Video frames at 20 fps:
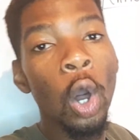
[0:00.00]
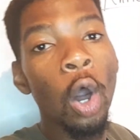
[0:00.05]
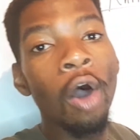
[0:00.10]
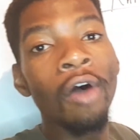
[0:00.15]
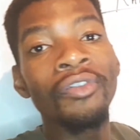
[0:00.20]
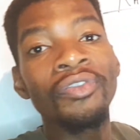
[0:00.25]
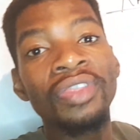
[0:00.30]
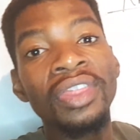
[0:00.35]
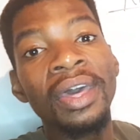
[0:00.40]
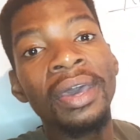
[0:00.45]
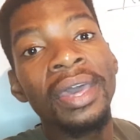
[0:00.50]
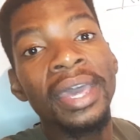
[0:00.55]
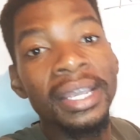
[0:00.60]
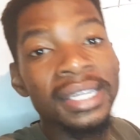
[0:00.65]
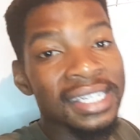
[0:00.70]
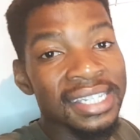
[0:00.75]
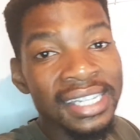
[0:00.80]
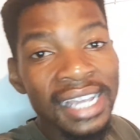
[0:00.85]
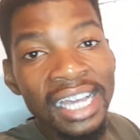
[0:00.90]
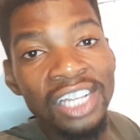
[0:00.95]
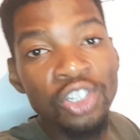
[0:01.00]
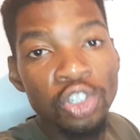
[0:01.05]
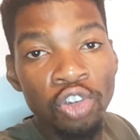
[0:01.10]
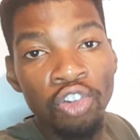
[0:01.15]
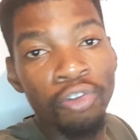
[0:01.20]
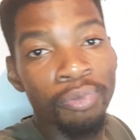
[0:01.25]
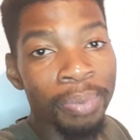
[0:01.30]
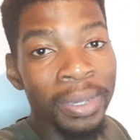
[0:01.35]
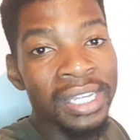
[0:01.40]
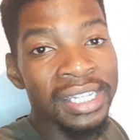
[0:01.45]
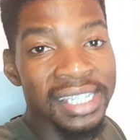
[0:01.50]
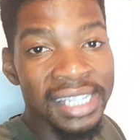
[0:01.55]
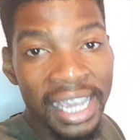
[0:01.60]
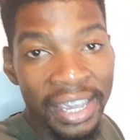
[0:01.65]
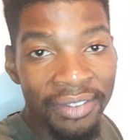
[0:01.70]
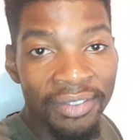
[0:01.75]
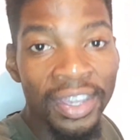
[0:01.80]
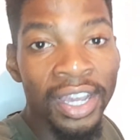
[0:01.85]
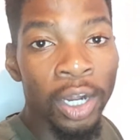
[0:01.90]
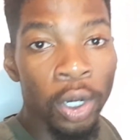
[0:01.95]
of the cents you've been
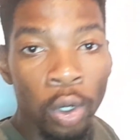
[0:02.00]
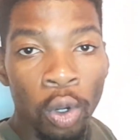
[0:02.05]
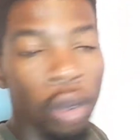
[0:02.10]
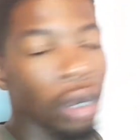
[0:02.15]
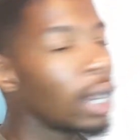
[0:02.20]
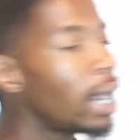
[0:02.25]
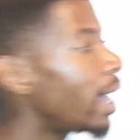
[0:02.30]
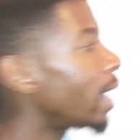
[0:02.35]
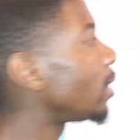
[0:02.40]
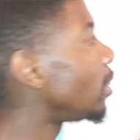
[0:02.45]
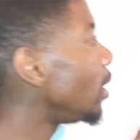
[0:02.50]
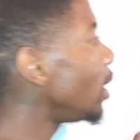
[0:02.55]
saving look like